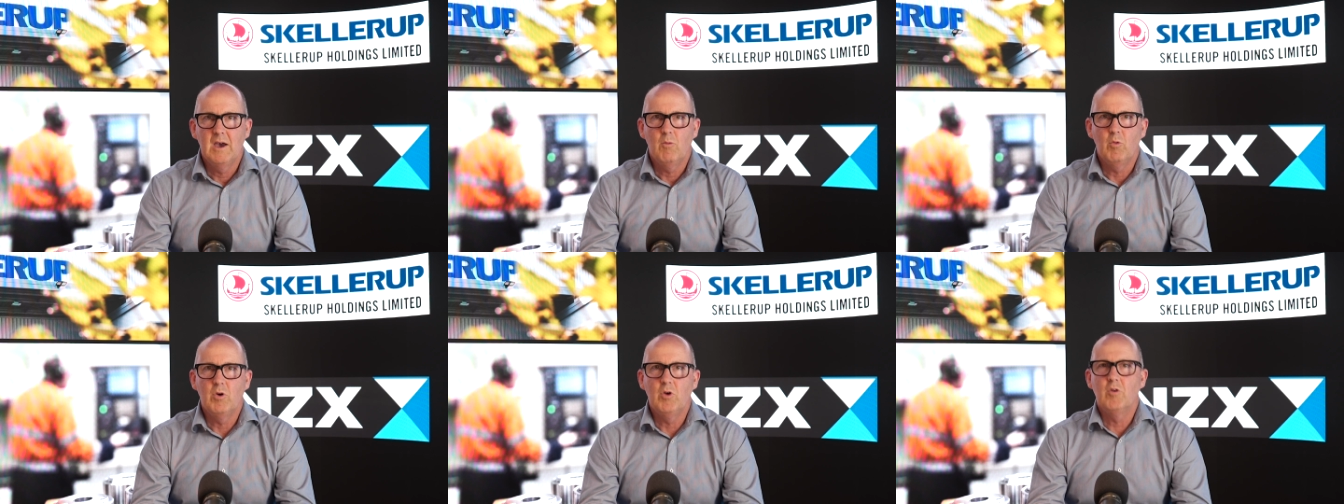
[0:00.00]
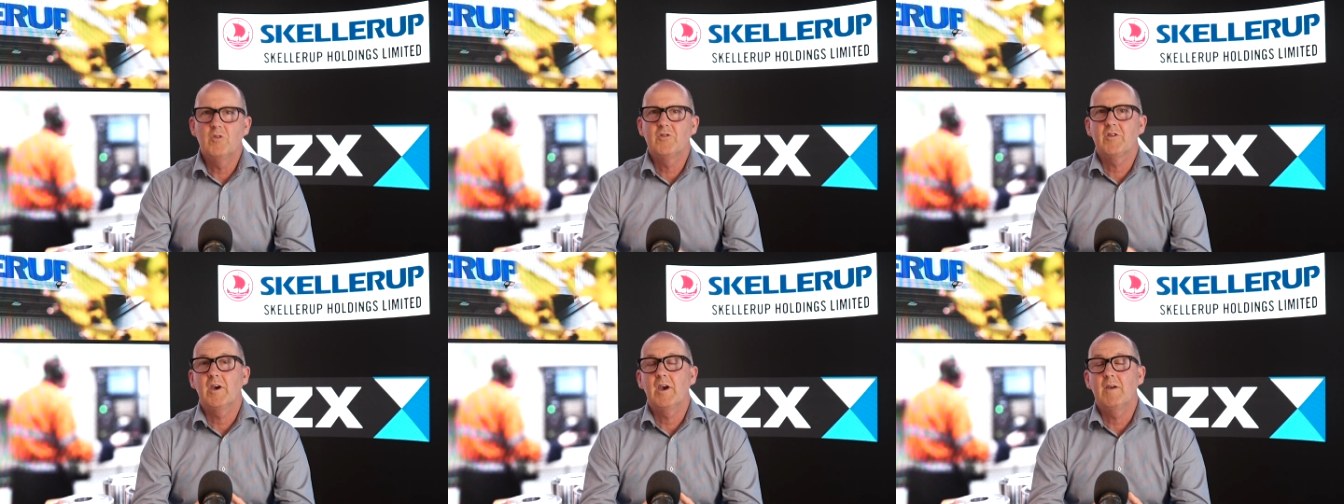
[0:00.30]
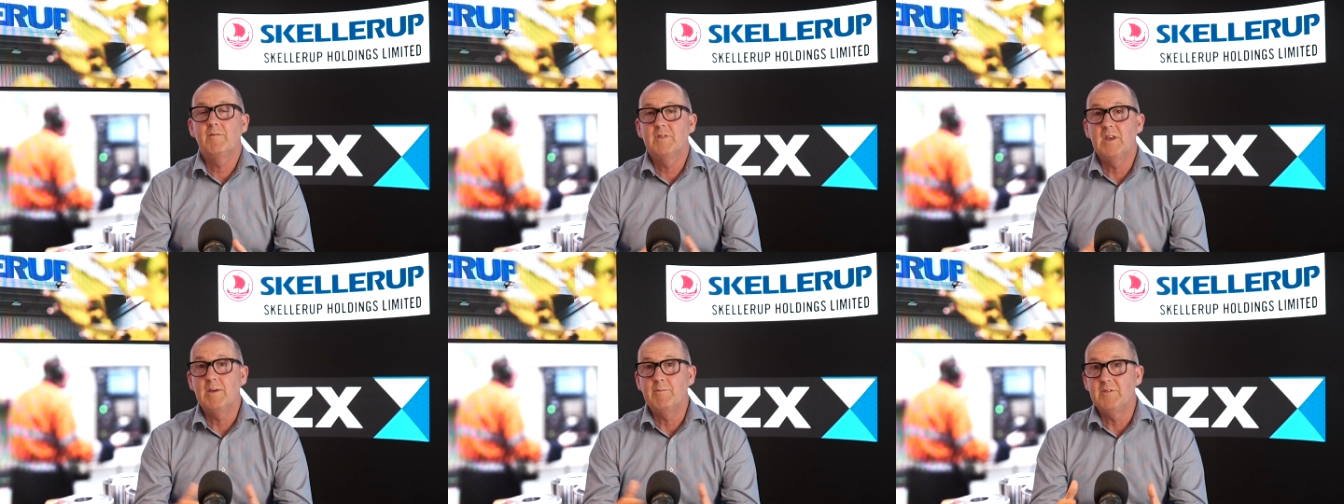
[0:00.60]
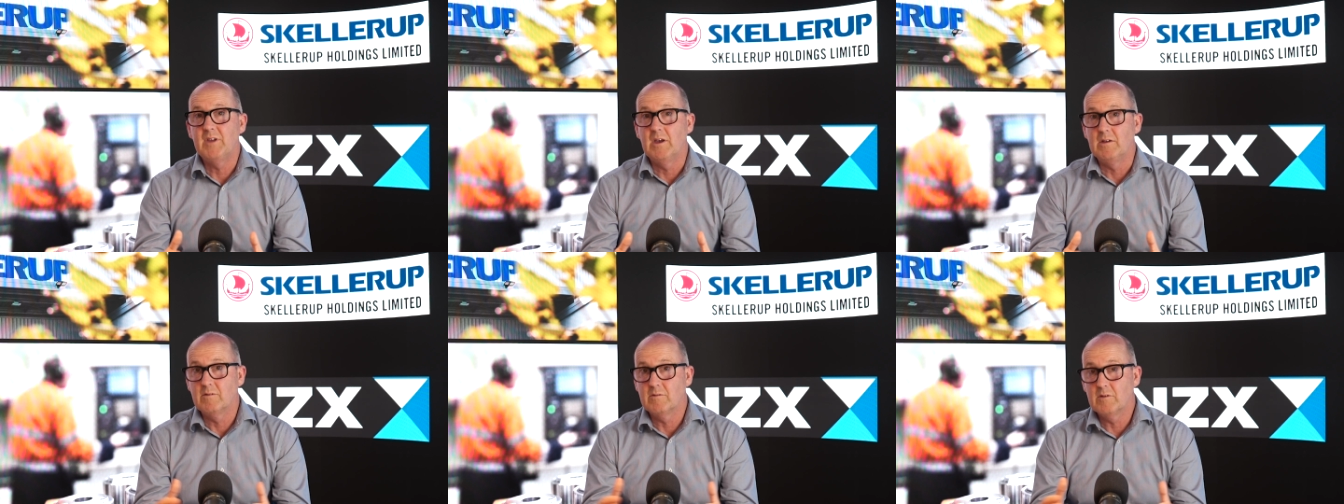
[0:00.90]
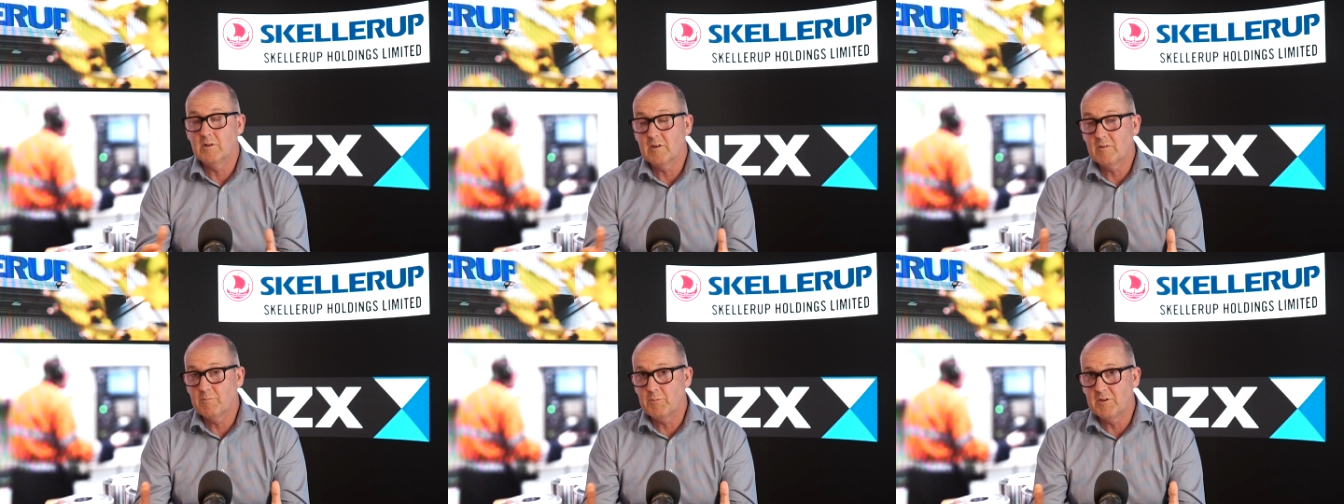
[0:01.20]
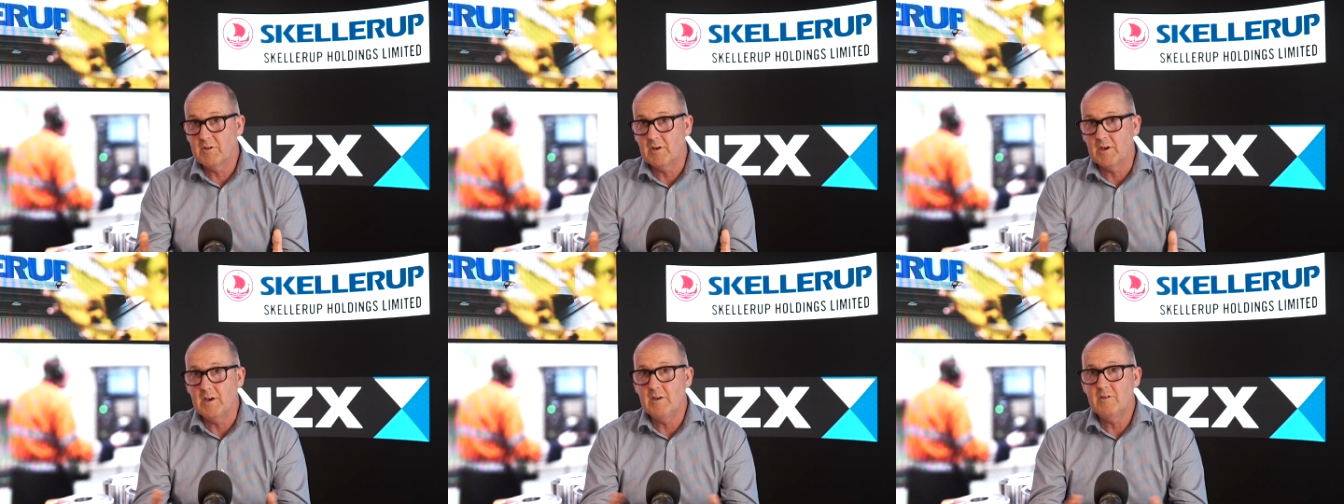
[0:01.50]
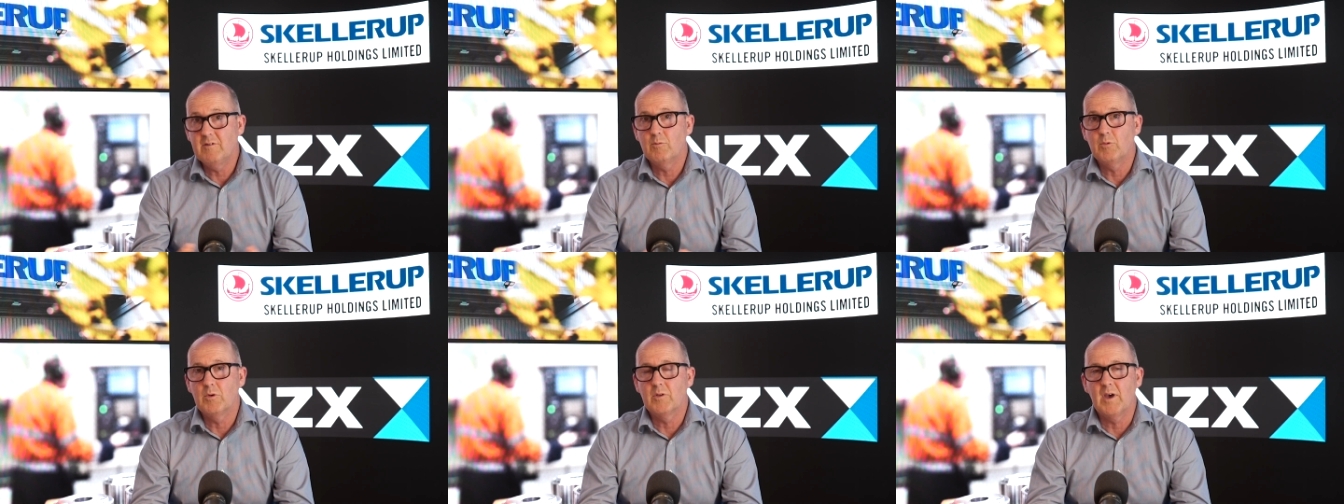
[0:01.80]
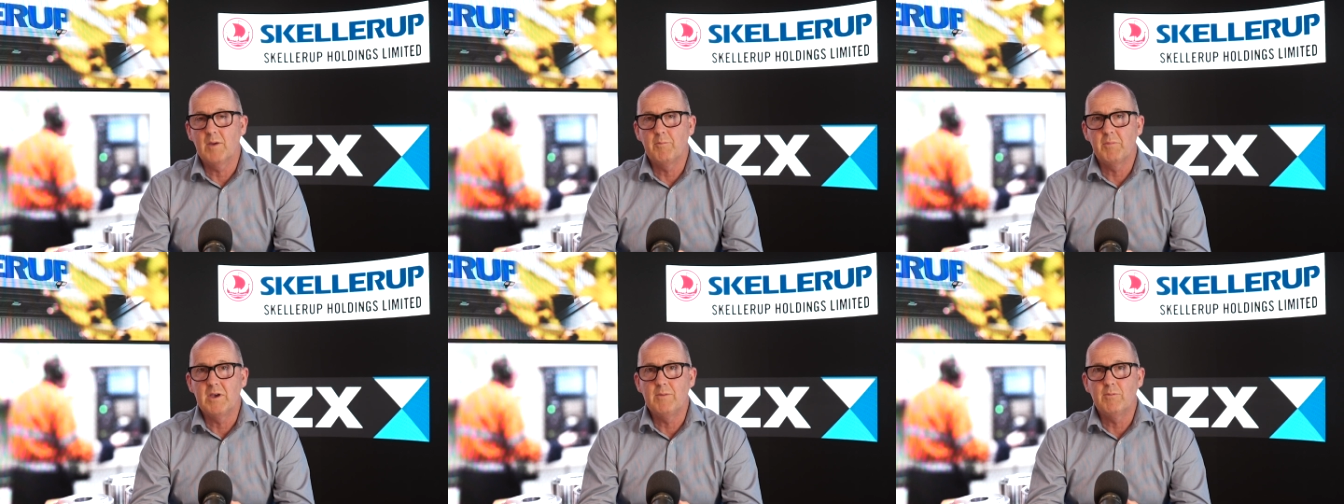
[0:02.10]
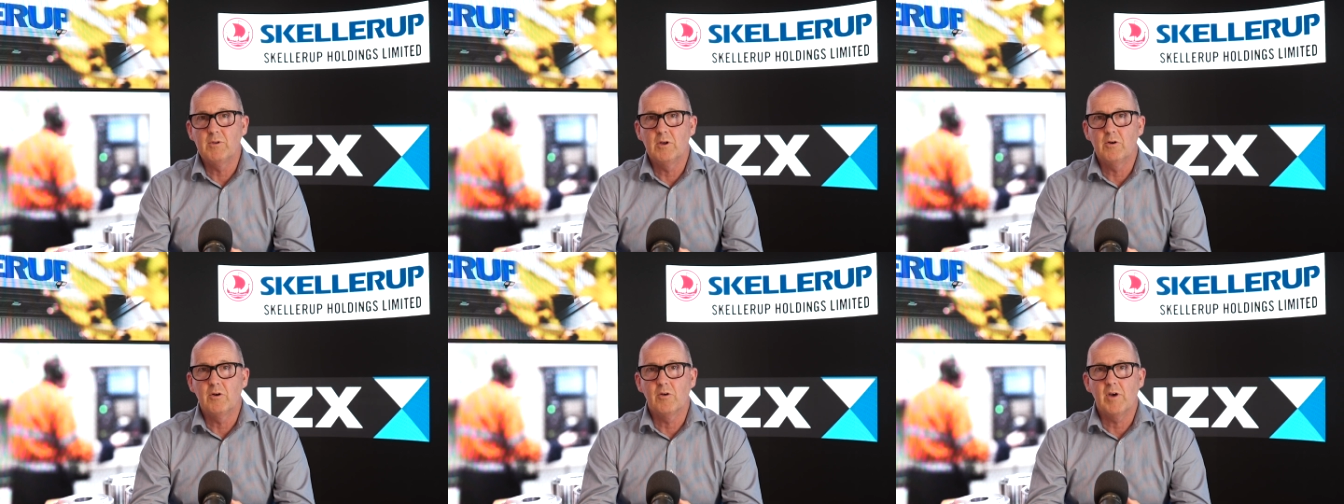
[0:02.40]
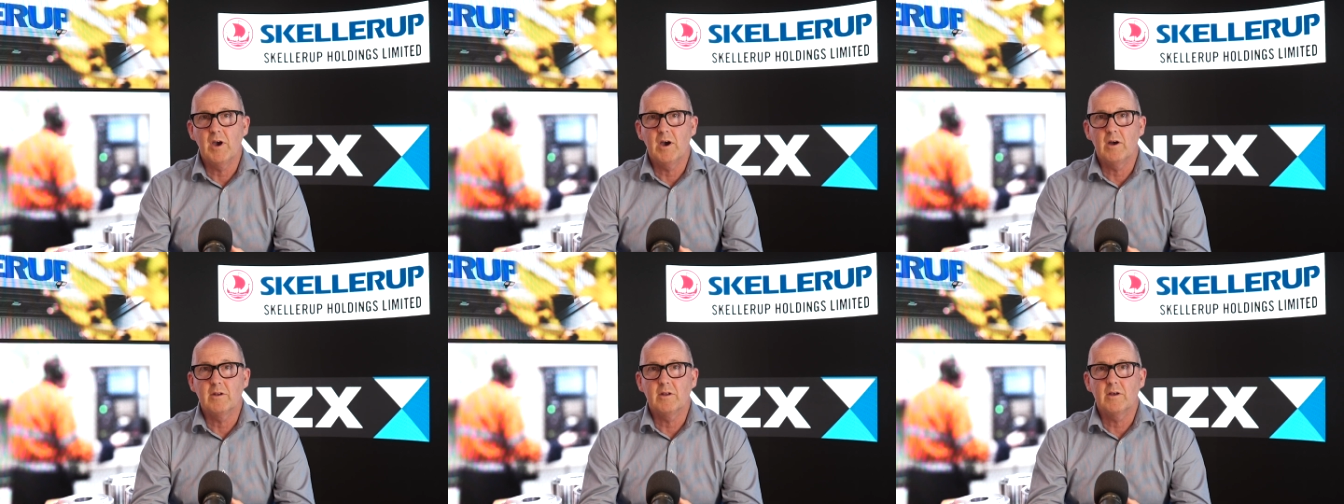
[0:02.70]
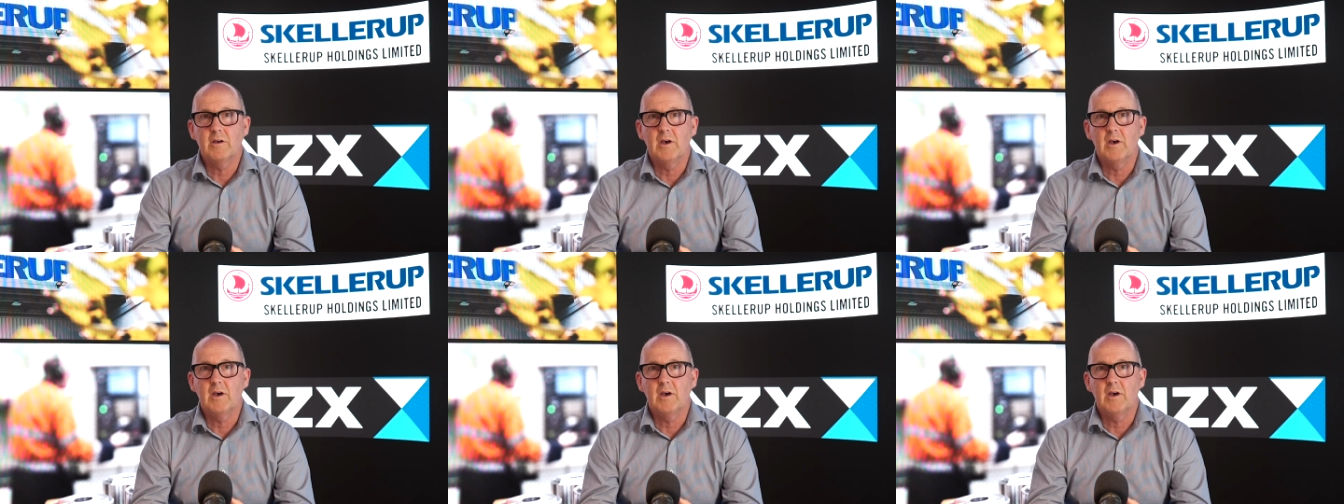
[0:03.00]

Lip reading: We also have deep technical expertise with our people who are out